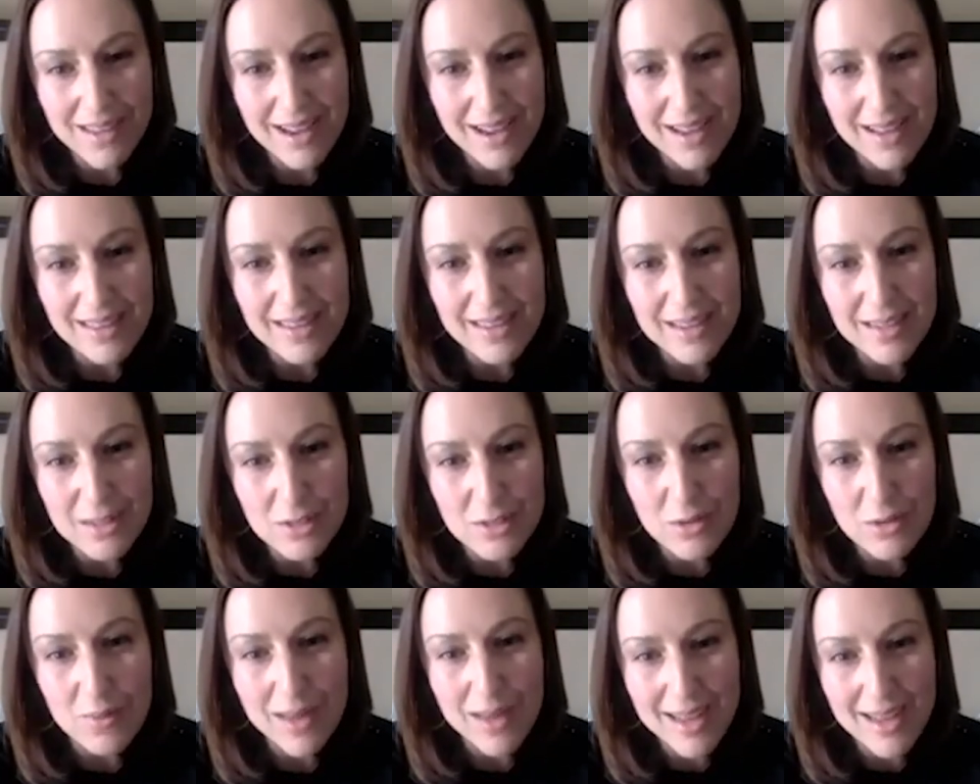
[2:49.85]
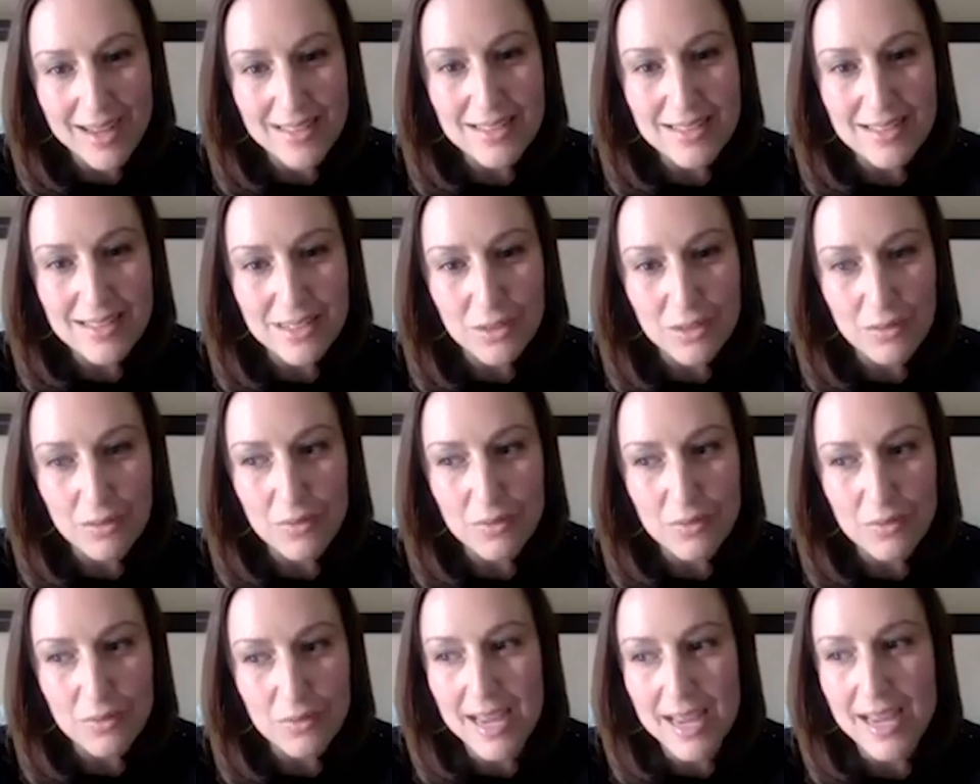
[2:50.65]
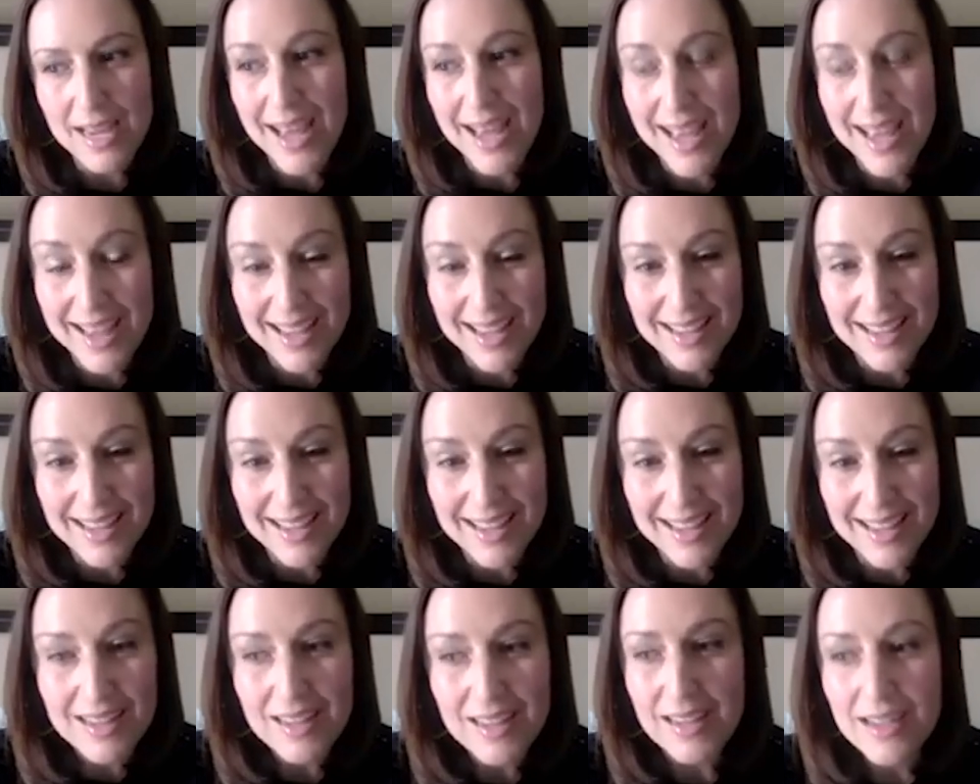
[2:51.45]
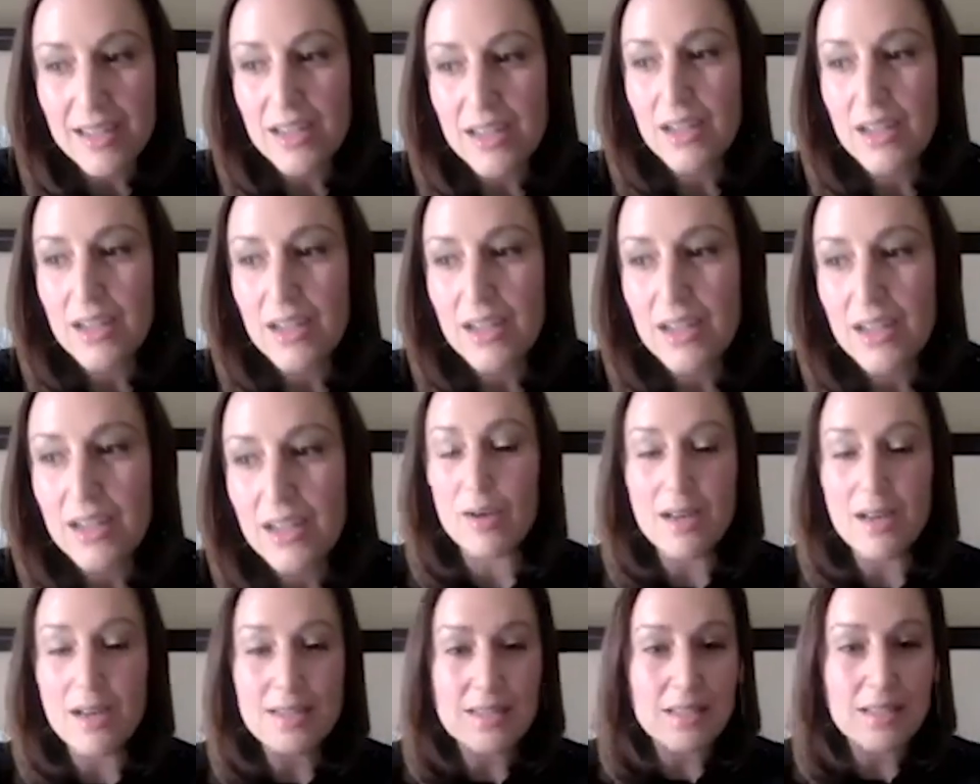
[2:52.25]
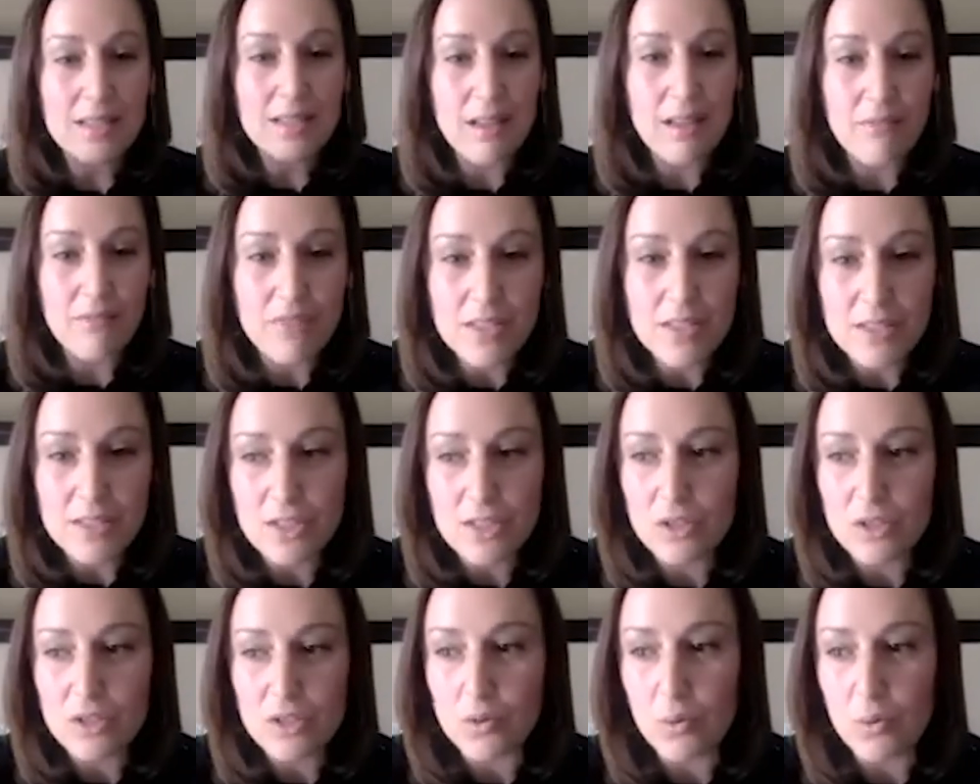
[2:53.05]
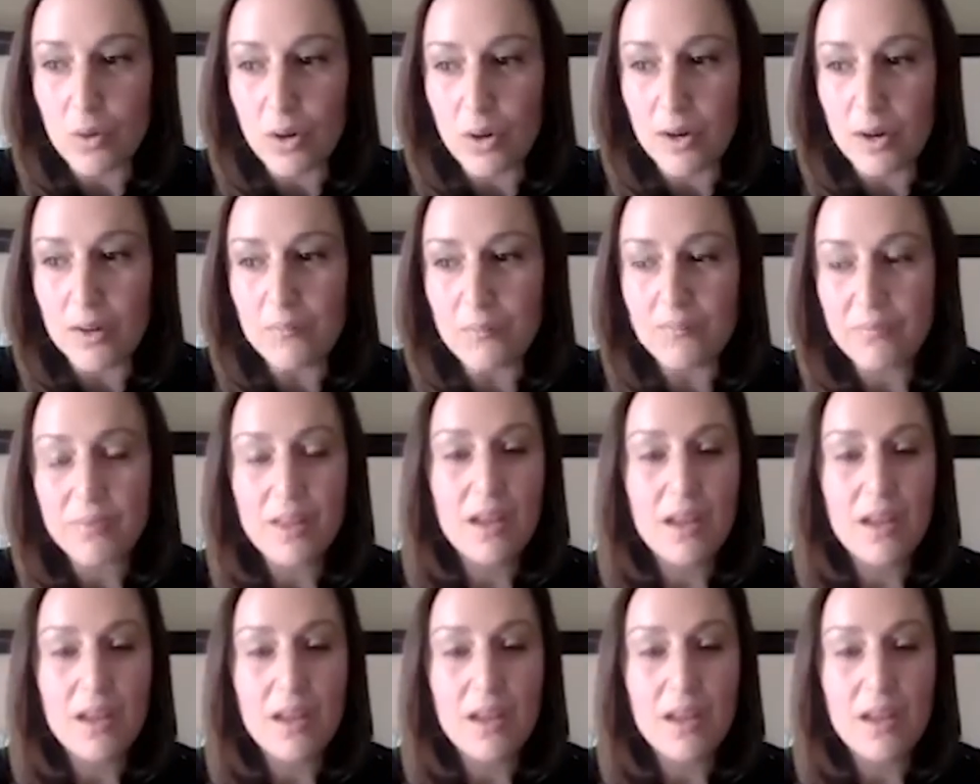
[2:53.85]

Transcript: I think it's okay to say, hey, you guys love this store.